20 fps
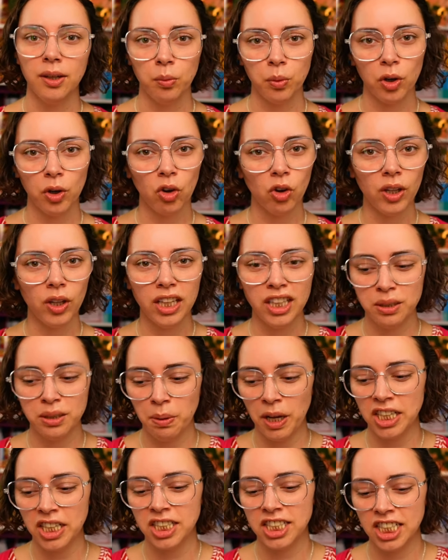we're all
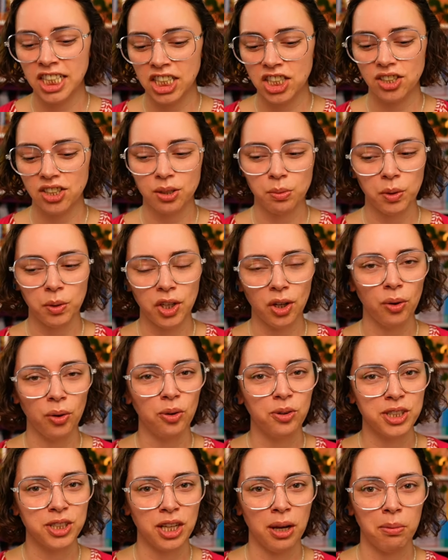independent teachers and we
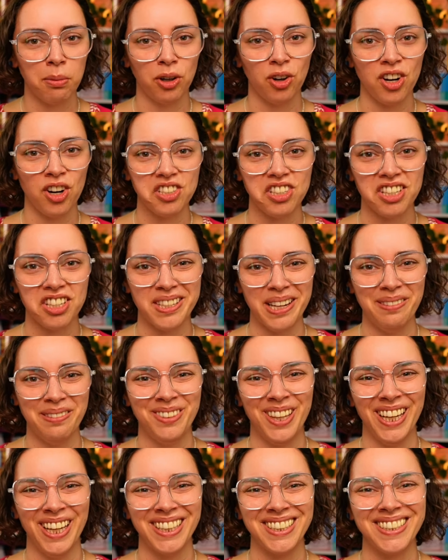don't always come across the
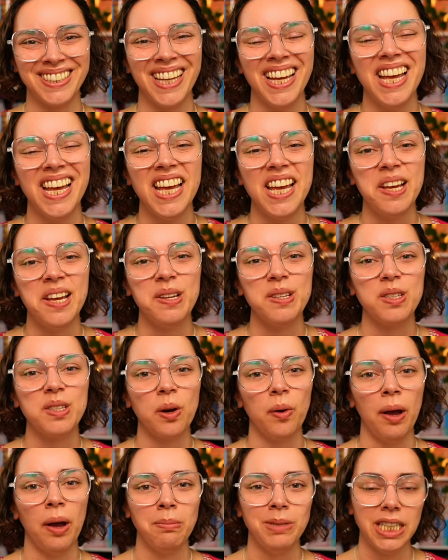same things.
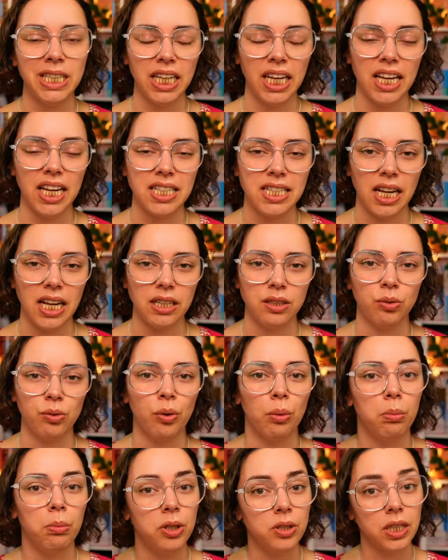So MTNA stands
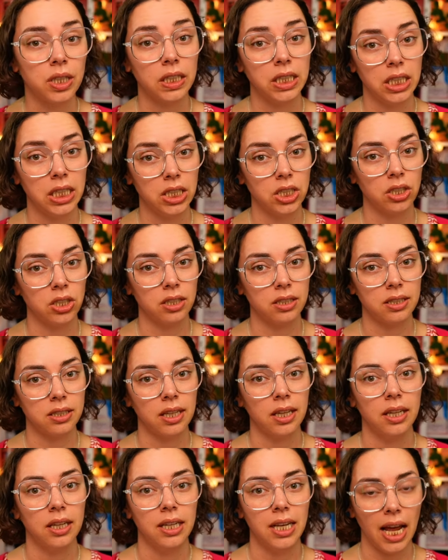for Music
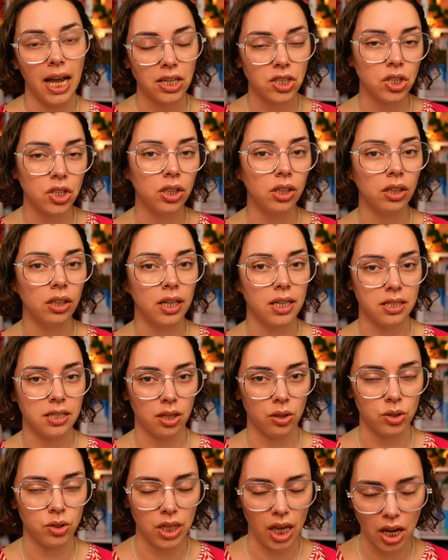Teachers National
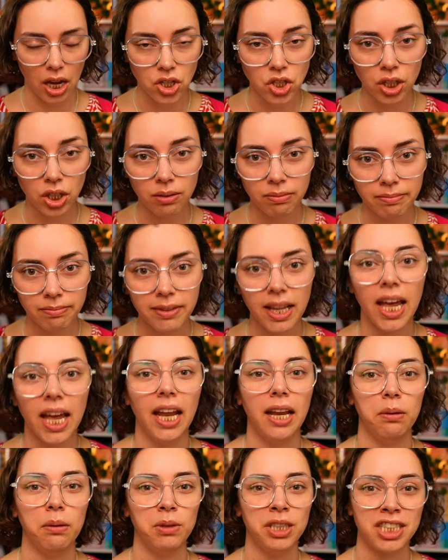Association.
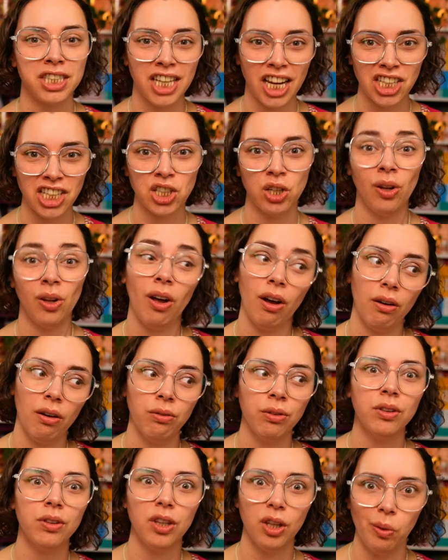And it means National
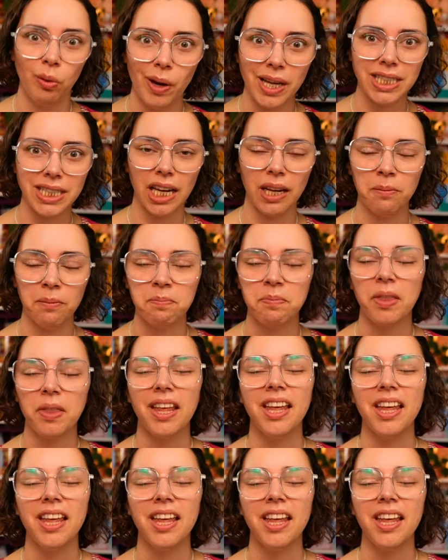of the USA.